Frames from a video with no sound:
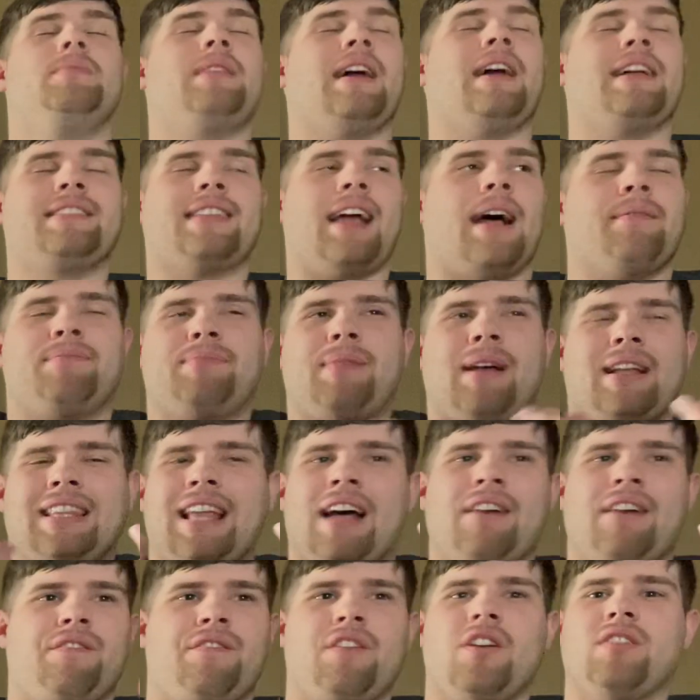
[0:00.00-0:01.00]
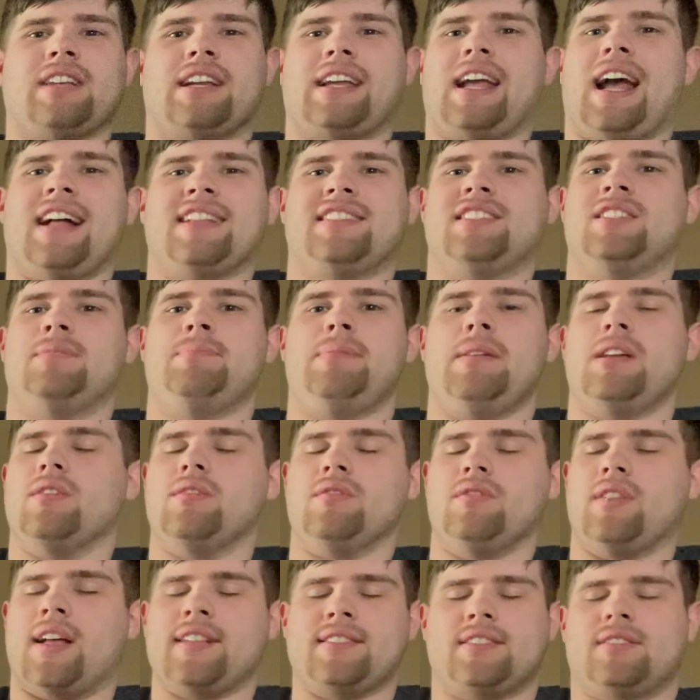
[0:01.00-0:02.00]
That, that, that, that feels like it had to
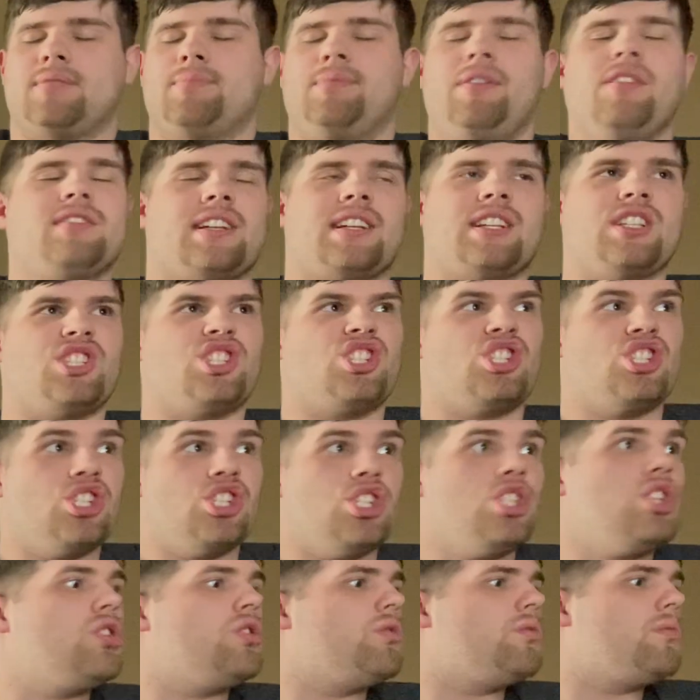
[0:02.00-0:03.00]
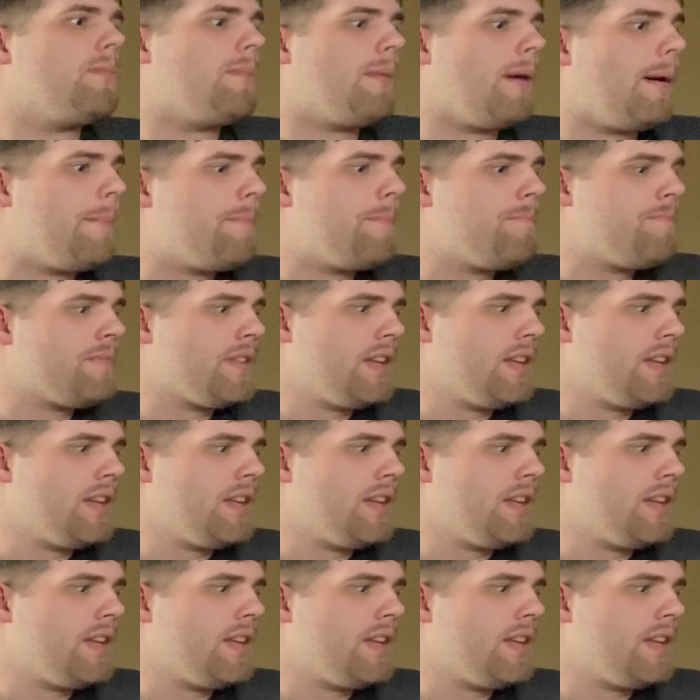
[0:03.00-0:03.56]
be, that feels like it's new, but